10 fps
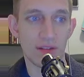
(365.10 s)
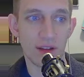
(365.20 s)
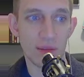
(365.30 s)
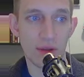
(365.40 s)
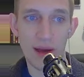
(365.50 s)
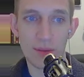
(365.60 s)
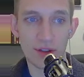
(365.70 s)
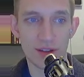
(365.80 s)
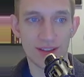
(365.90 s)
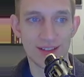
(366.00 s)
Blabber.
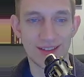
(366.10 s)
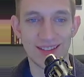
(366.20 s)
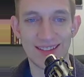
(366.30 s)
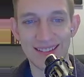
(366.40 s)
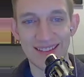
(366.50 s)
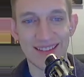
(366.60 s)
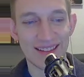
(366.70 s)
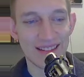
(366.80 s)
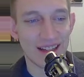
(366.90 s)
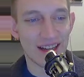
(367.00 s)

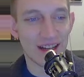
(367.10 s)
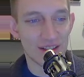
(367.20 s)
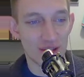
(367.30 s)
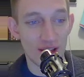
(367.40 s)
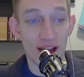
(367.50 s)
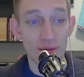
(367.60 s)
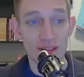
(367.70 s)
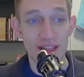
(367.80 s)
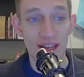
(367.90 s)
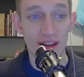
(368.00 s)
So yeah, I would
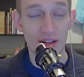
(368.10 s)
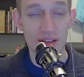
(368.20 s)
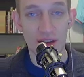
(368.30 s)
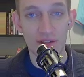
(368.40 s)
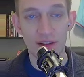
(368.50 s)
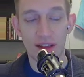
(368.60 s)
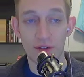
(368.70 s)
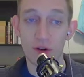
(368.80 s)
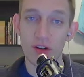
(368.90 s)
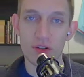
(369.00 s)
say definitely if
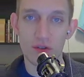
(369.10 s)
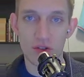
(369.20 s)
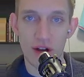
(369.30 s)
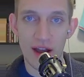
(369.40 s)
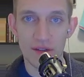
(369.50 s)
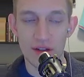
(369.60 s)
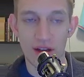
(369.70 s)
you're going to do a draft,